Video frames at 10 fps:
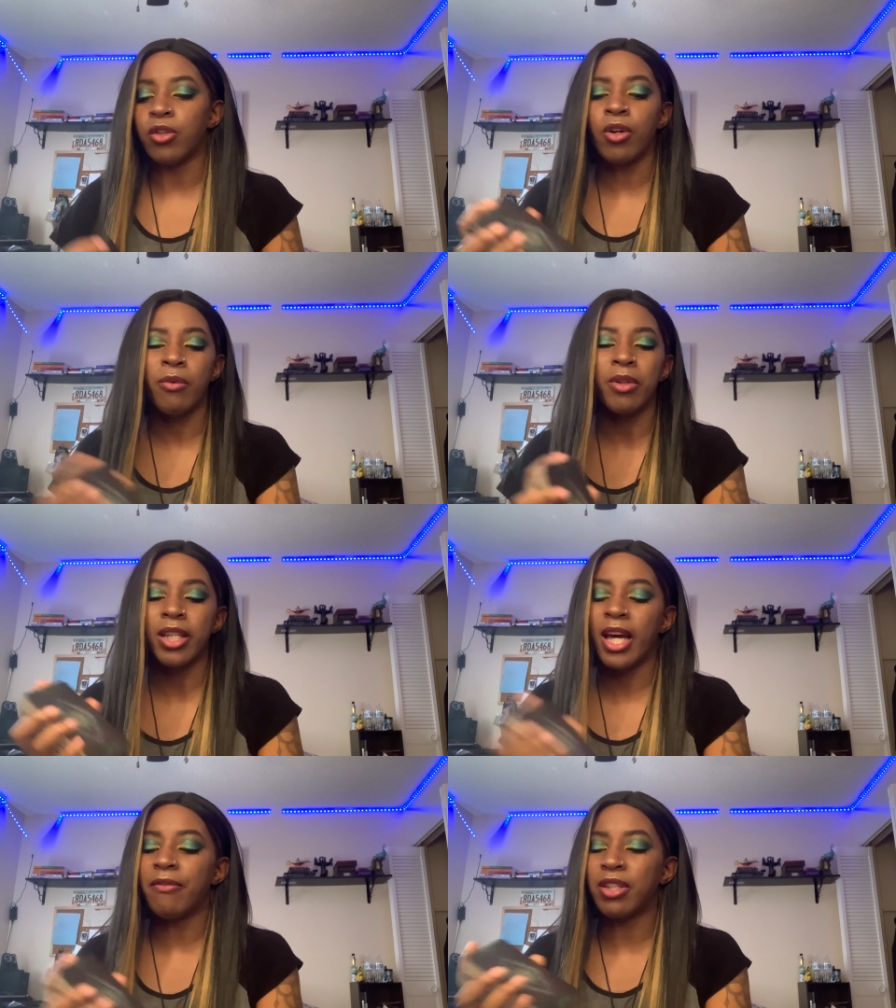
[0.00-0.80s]
You don't
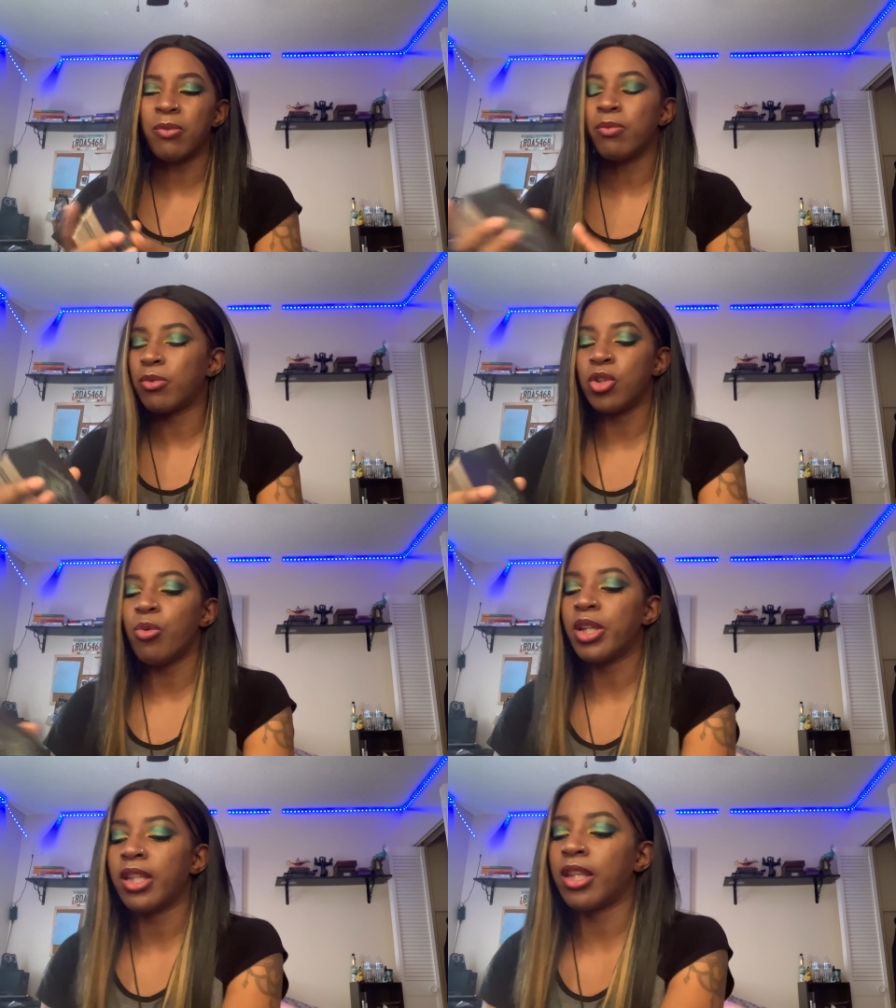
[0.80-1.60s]
really have to
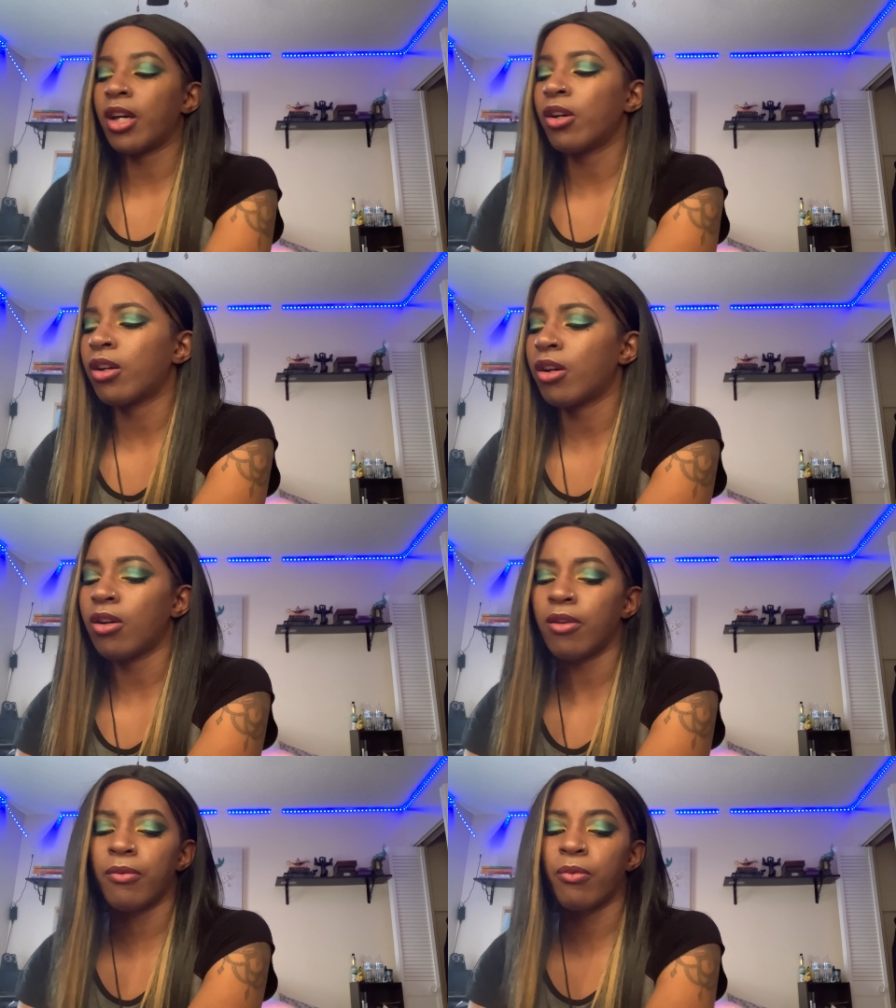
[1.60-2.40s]
do anything
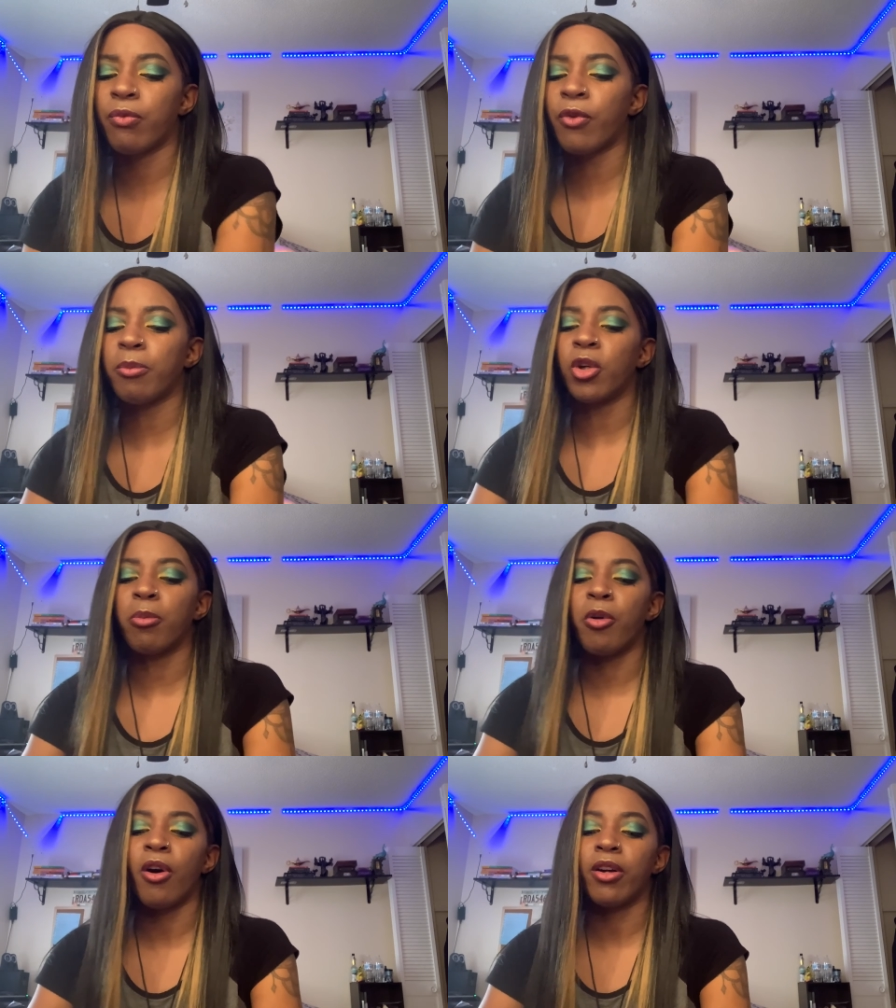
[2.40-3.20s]
from your
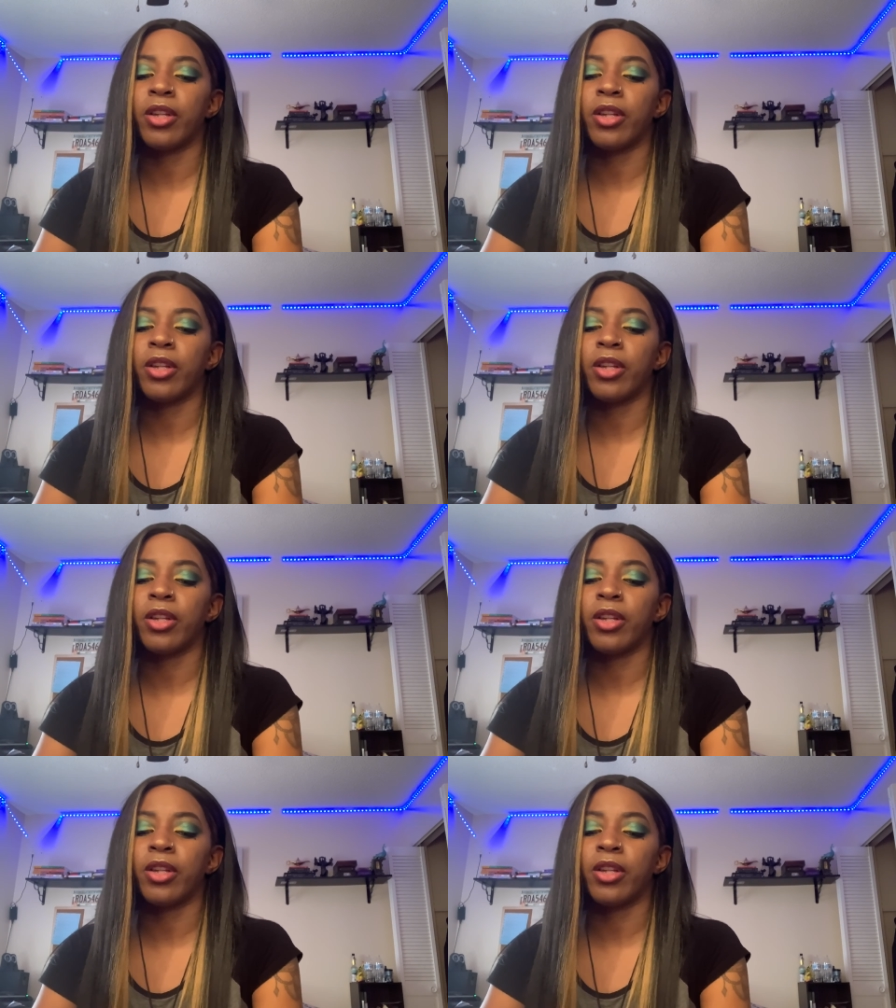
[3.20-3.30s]
part.